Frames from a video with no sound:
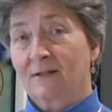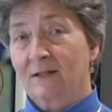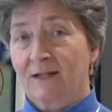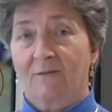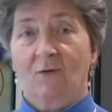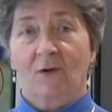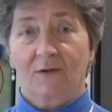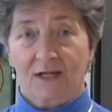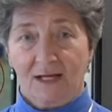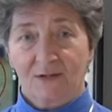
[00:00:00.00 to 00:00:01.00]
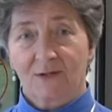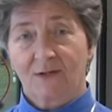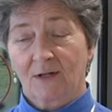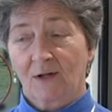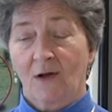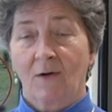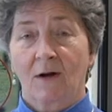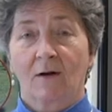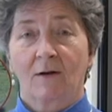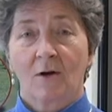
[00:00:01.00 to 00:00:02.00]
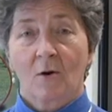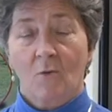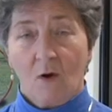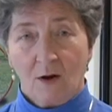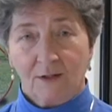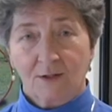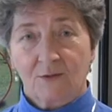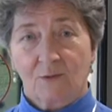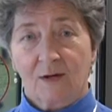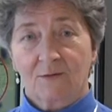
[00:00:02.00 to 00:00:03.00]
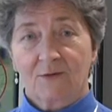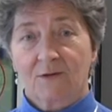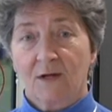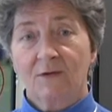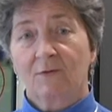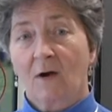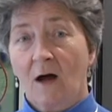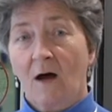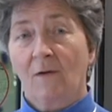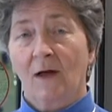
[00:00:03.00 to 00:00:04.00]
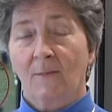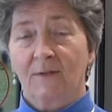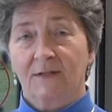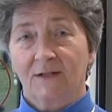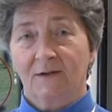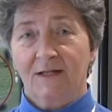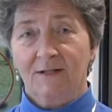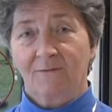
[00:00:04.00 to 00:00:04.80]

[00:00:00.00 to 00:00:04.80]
at, several locations along our walking trails. Those are all opportunities